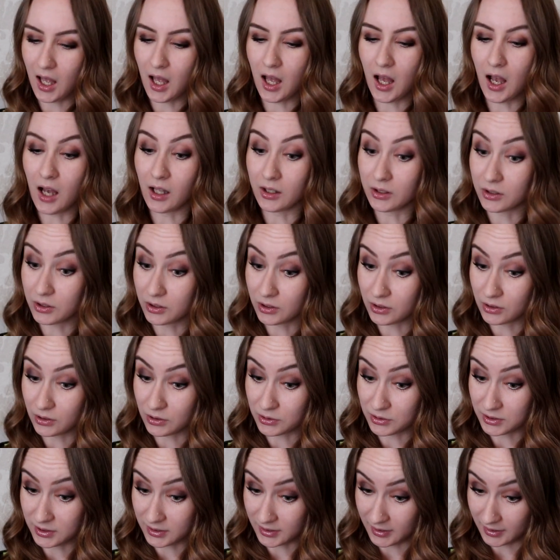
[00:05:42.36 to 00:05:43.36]

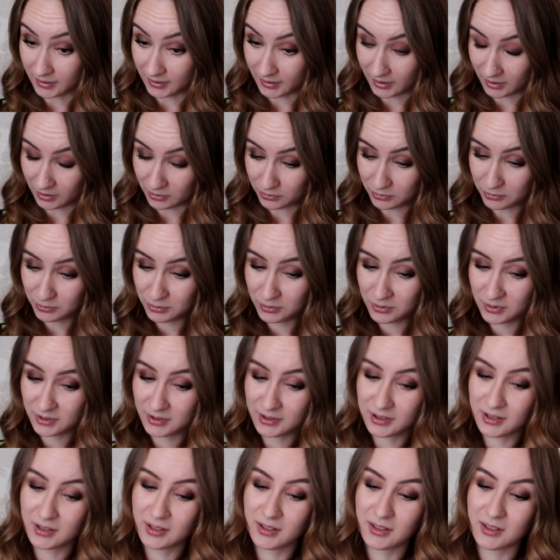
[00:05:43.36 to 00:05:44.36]

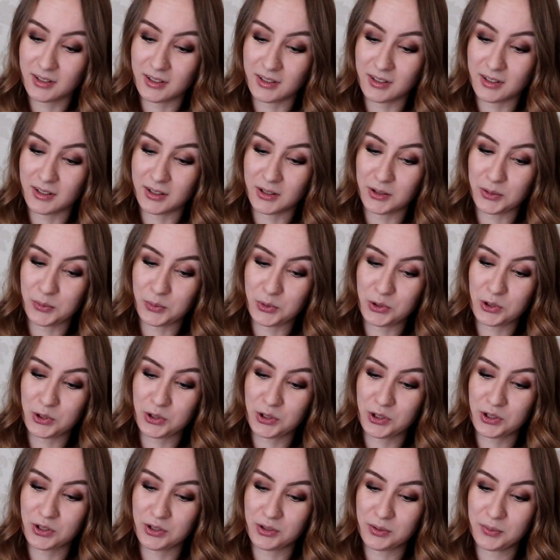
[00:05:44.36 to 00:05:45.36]
anoskateus,
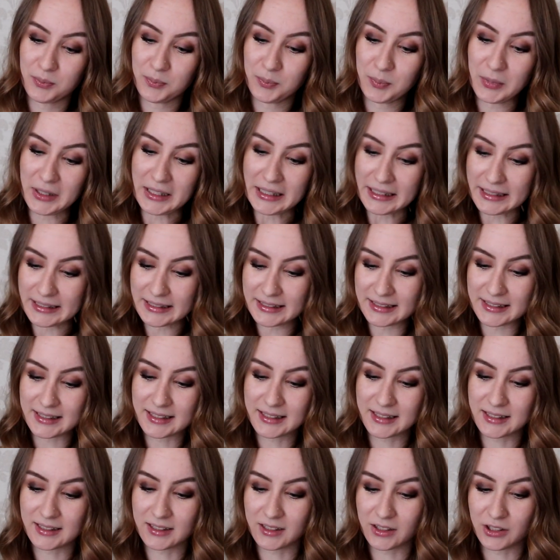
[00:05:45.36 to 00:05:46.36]
which means
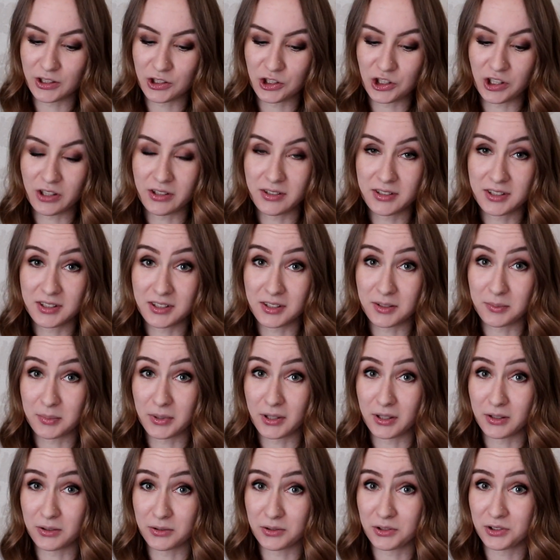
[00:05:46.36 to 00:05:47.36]
jealousy
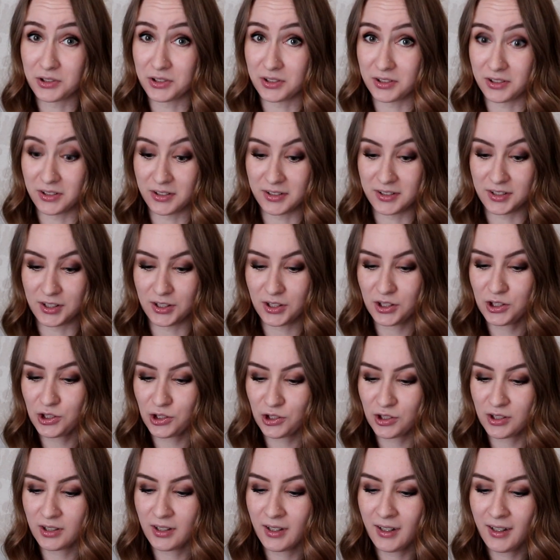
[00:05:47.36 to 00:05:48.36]
about the
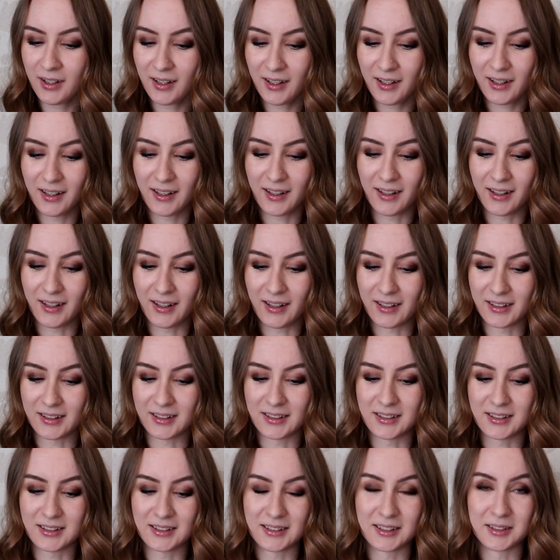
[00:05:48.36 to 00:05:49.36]
dish.
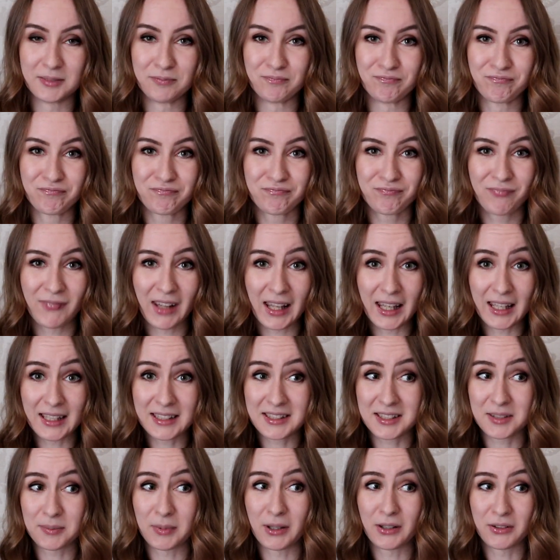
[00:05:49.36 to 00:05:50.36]
And
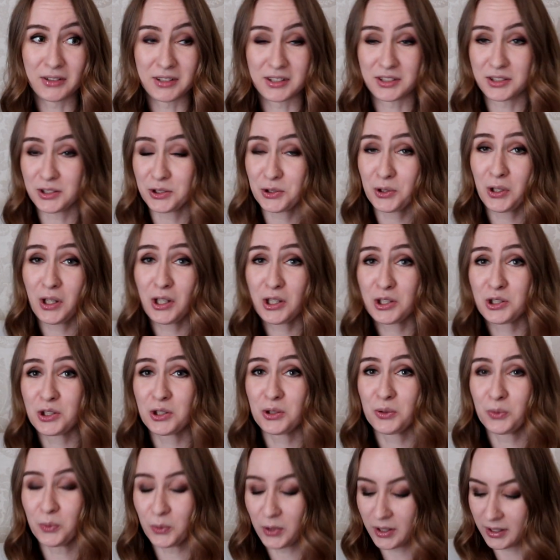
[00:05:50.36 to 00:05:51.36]
it's about the
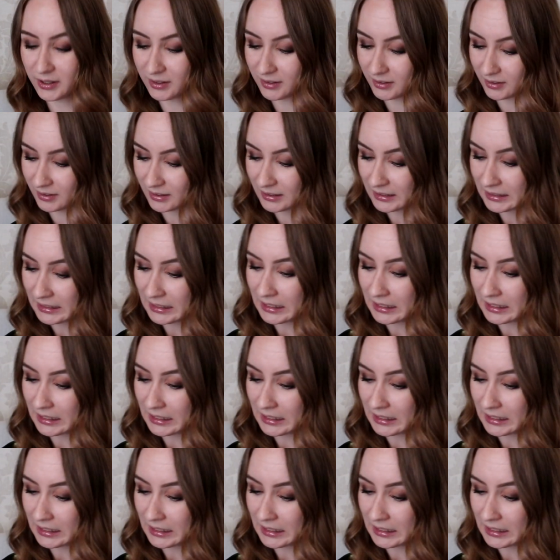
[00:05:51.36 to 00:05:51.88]
situation when